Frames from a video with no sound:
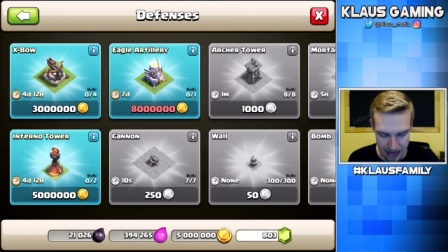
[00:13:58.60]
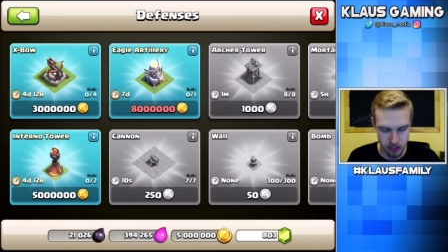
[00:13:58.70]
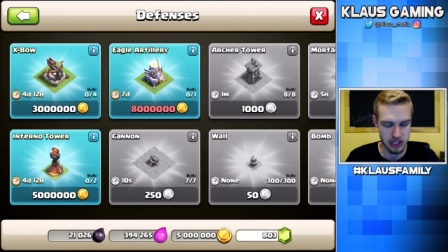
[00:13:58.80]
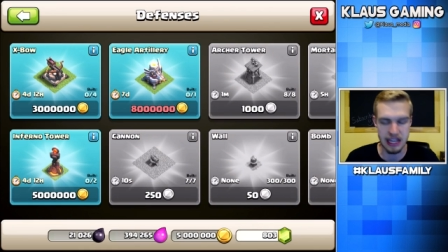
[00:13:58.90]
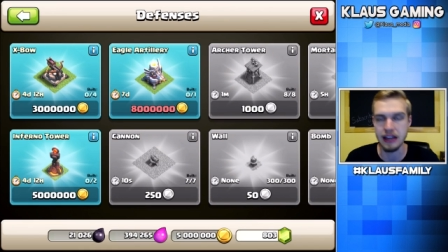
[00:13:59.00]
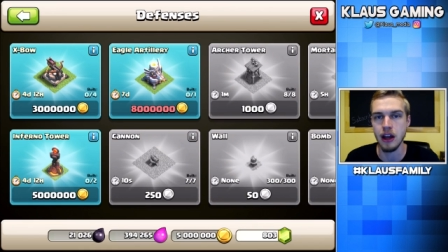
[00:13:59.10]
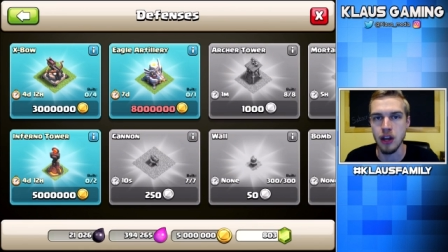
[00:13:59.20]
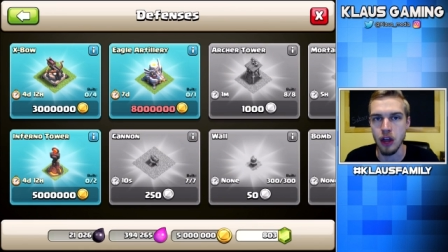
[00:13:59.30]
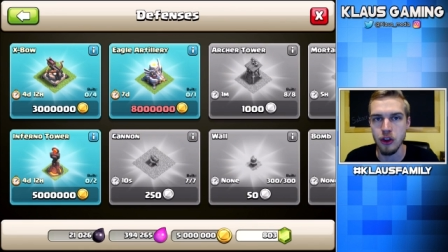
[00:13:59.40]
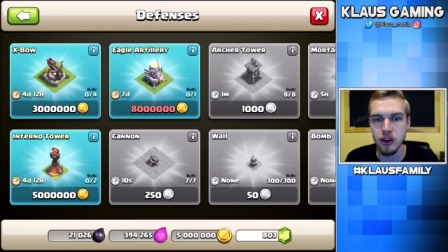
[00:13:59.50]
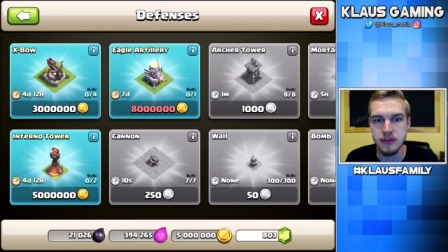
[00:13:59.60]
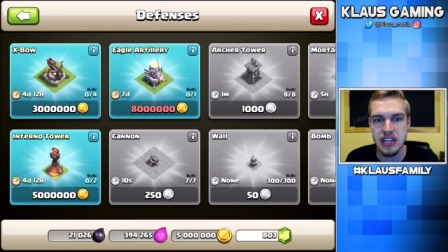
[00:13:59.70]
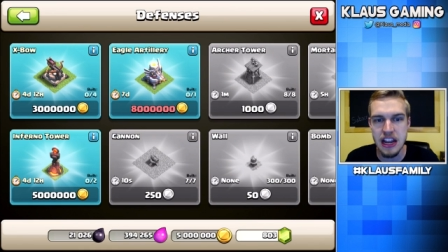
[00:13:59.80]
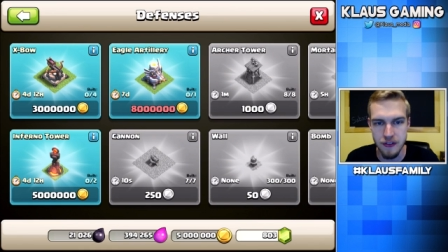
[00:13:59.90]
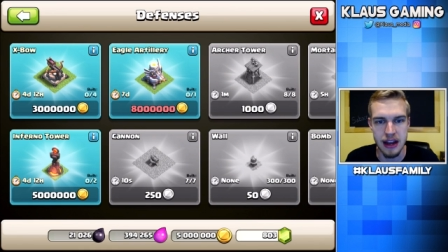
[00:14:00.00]
actually get another
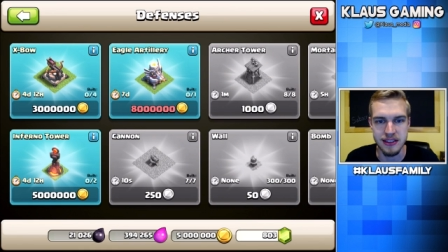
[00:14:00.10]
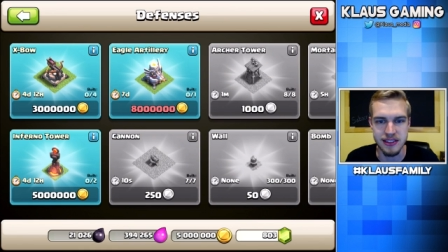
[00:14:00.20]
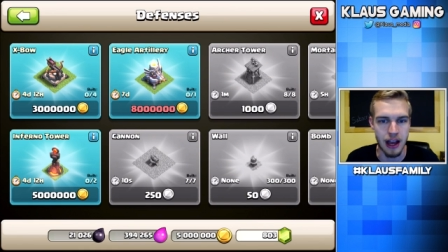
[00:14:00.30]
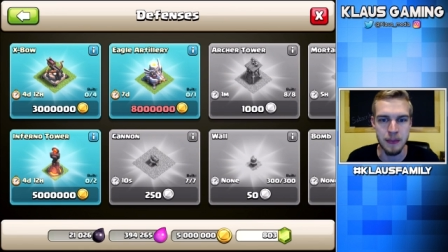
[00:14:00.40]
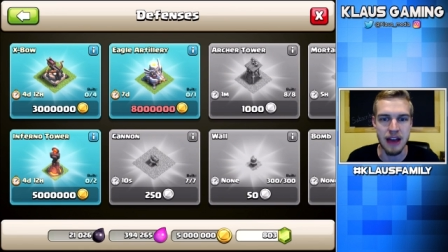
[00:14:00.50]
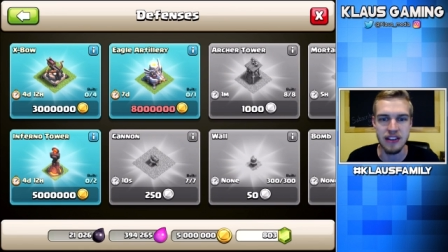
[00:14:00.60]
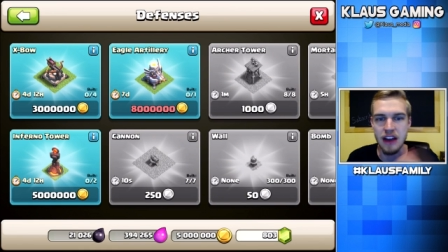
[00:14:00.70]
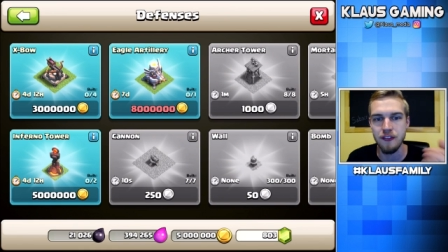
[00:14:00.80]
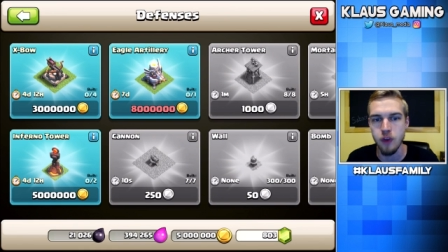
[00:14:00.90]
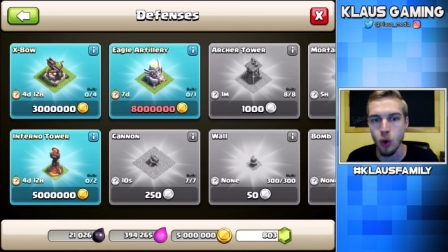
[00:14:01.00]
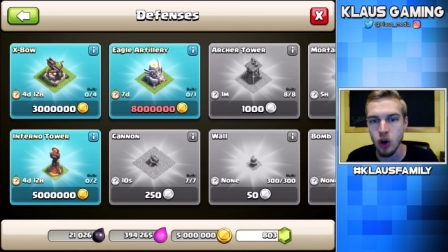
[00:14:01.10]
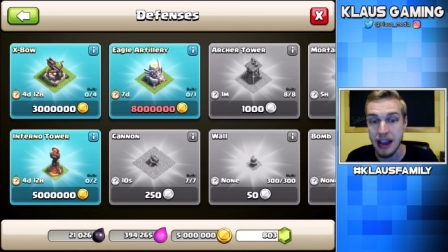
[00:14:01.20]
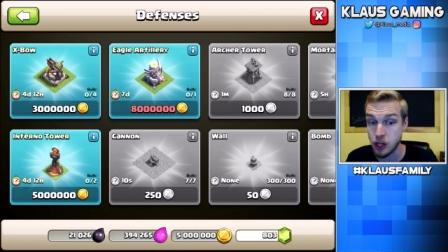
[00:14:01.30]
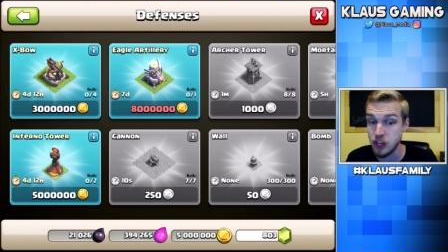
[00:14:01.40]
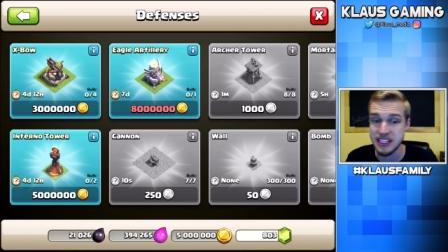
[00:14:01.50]
defense. Um, I've got four.
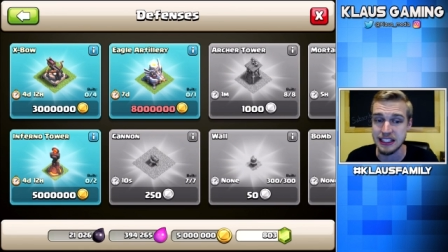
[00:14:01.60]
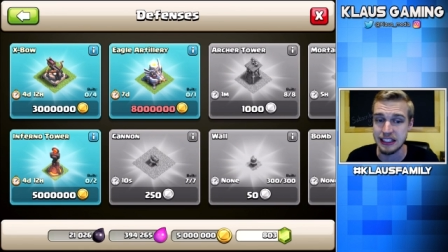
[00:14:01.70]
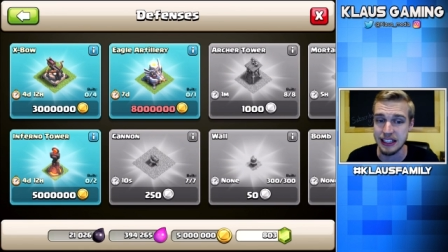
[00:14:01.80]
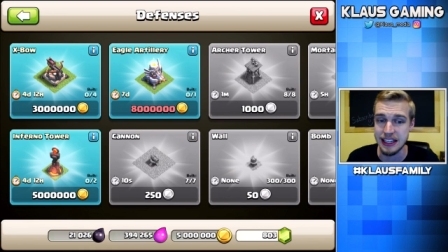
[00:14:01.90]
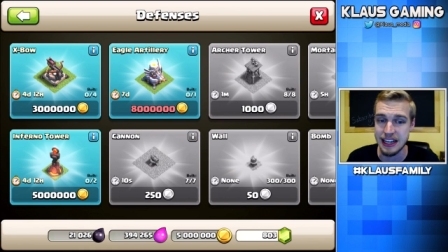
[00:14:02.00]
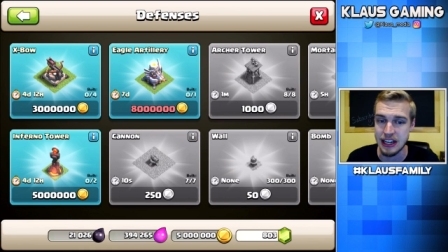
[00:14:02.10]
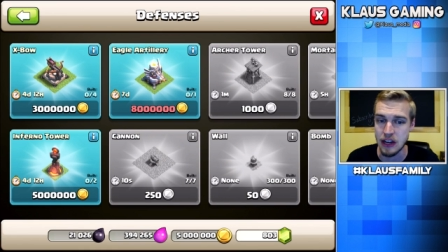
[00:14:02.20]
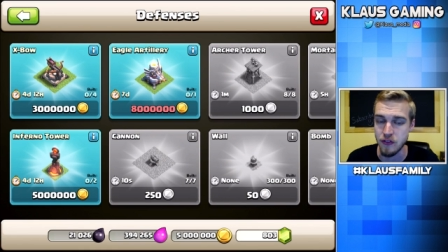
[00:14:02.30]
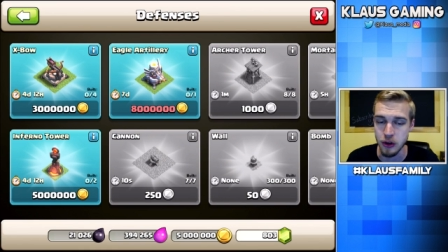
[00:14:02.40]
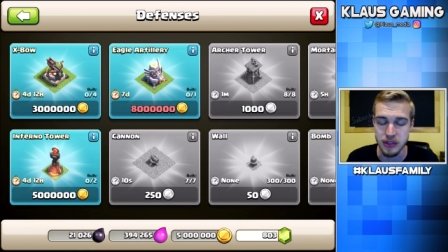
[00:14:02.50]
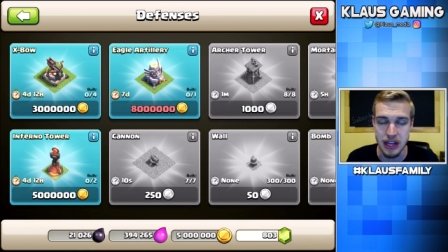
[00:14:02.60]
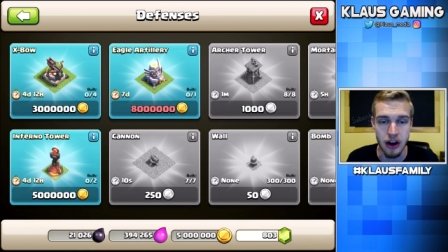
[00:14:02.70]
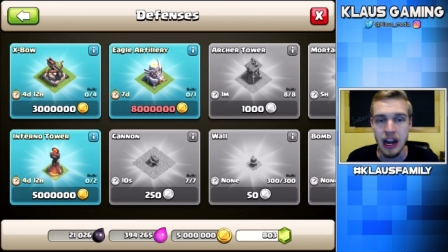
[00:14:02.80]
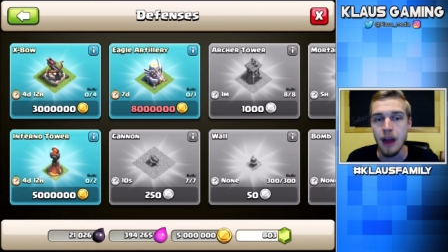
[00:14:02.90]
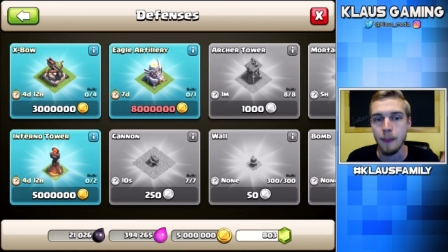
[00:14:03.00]
I could technically get an Inferno
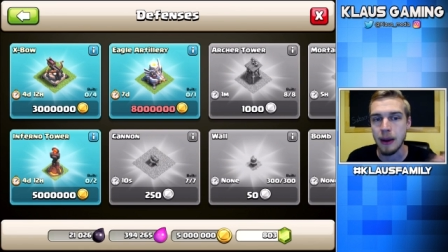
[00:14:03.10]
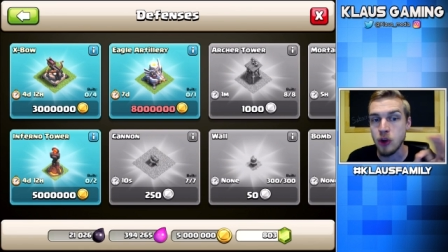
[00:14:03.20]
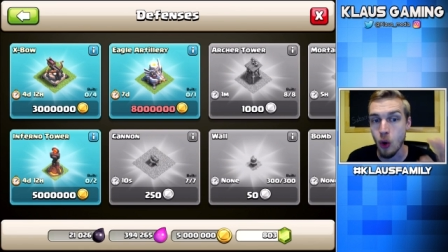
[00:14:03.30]
Tower, but I'm